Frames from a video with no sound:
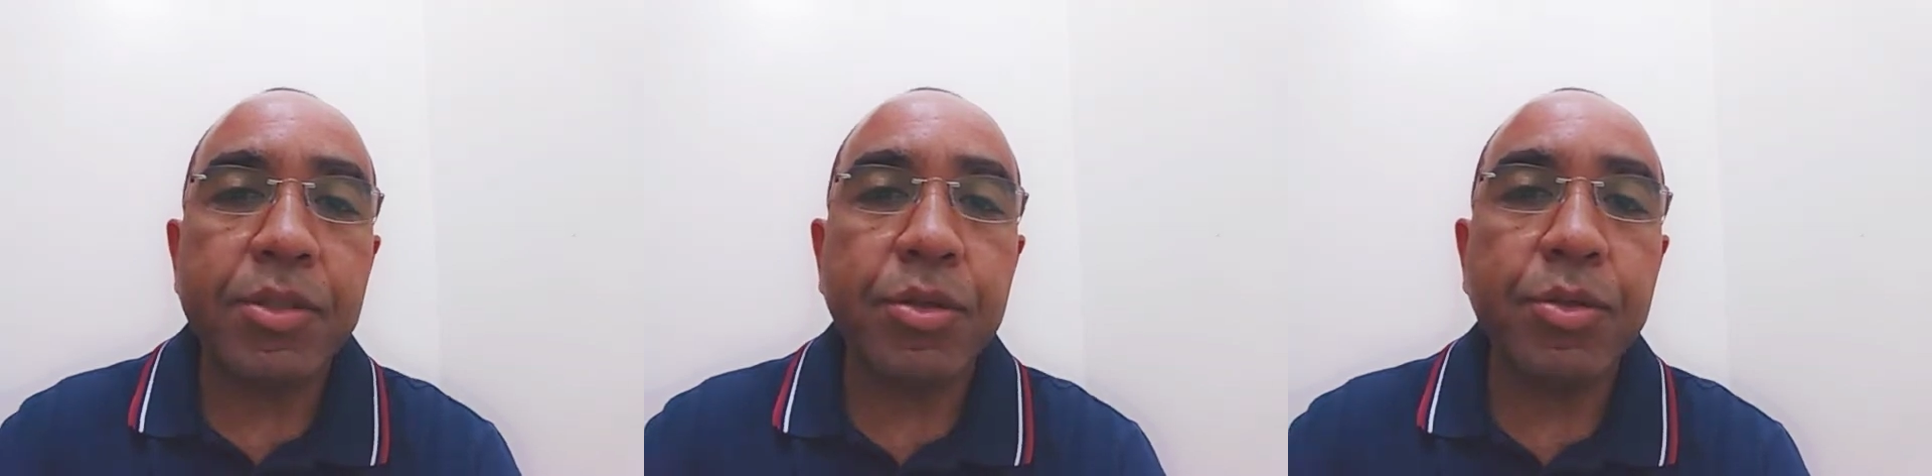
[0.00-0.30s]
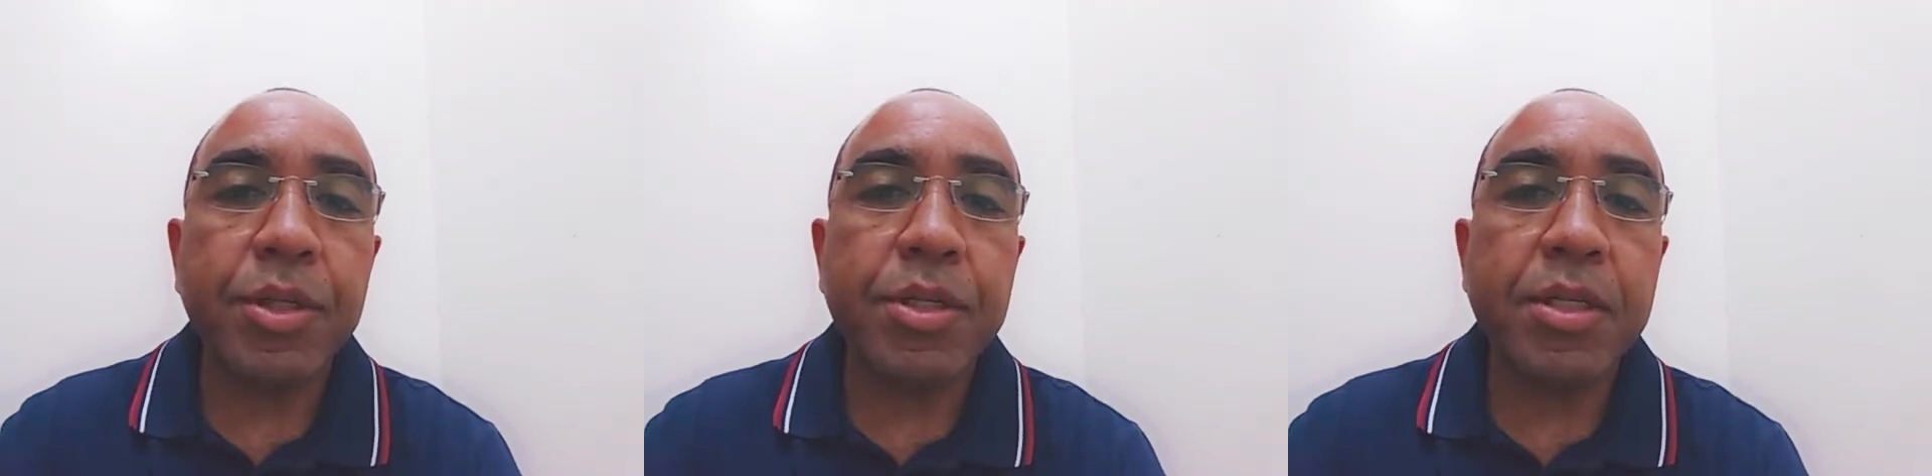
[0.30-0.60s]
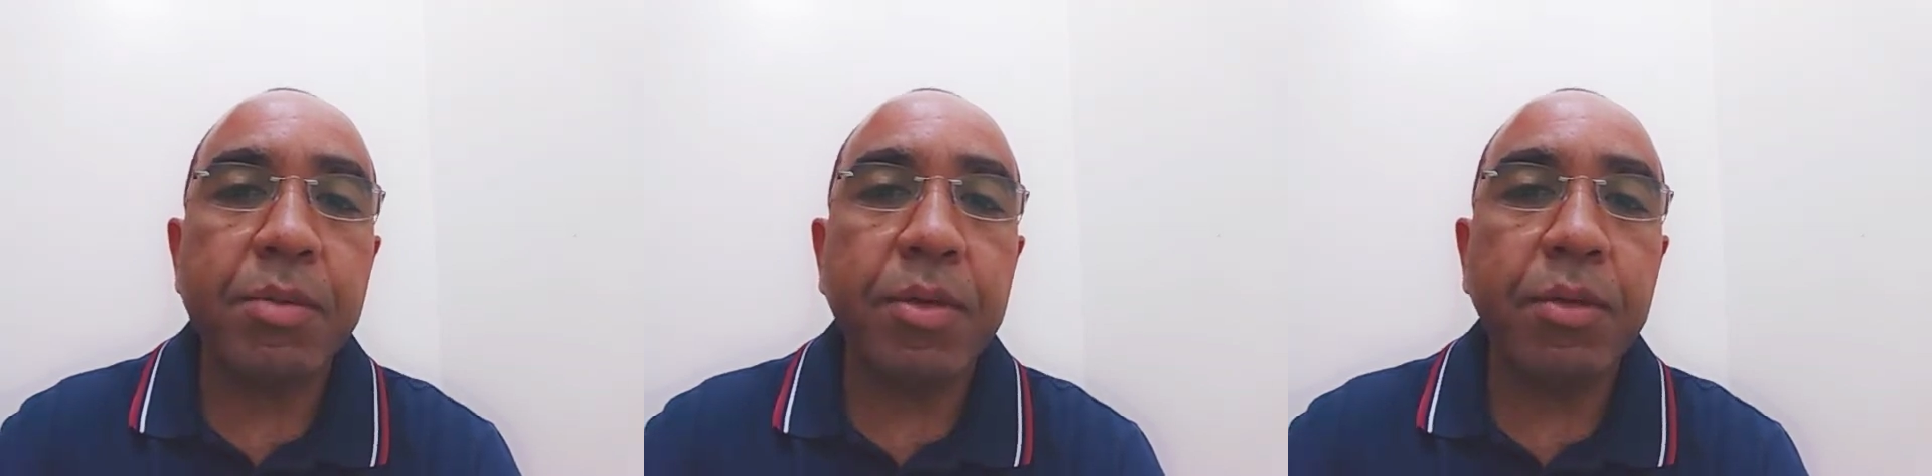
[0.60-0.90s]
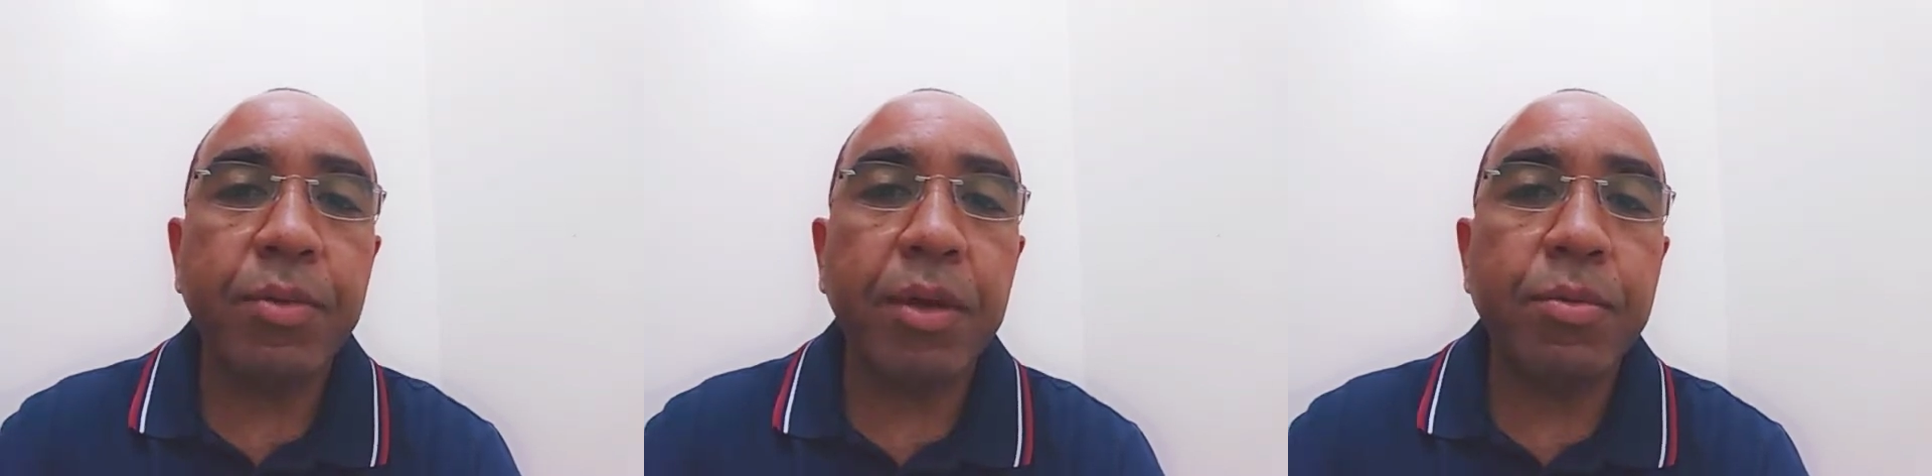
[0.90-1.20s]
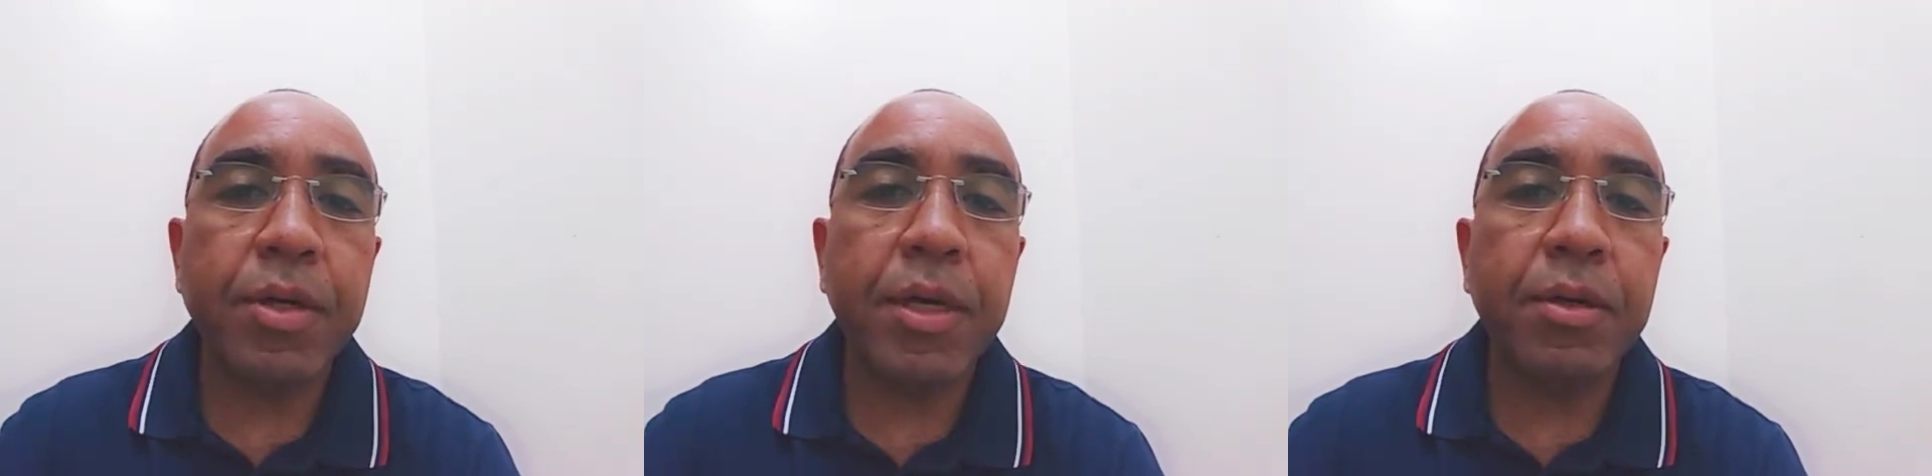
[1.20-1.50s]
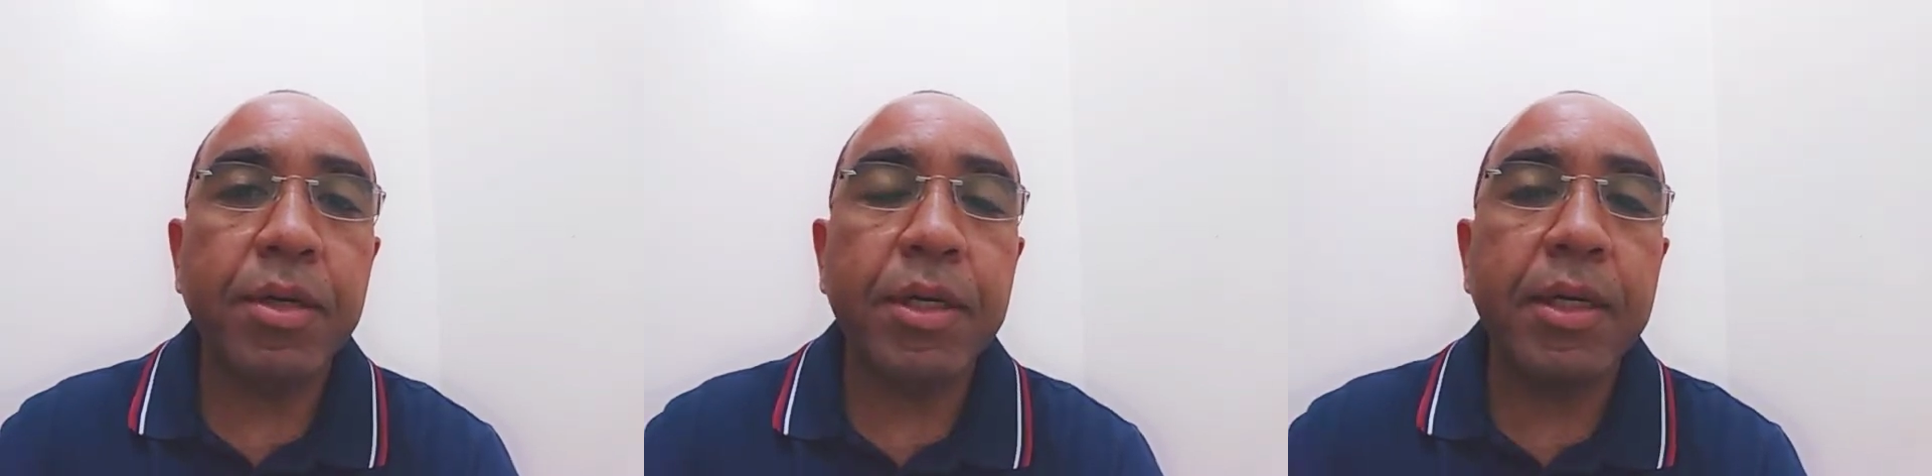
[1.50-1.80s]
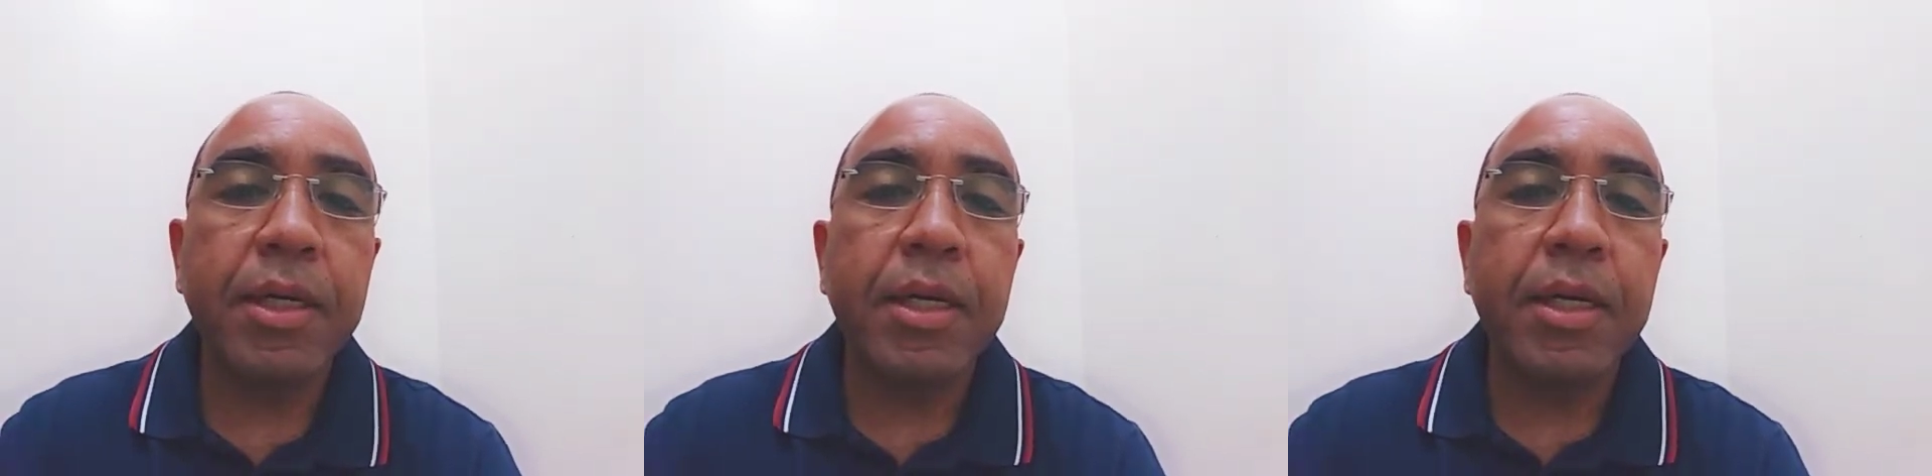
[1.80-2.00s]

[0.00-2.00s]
so this is something that we are working on,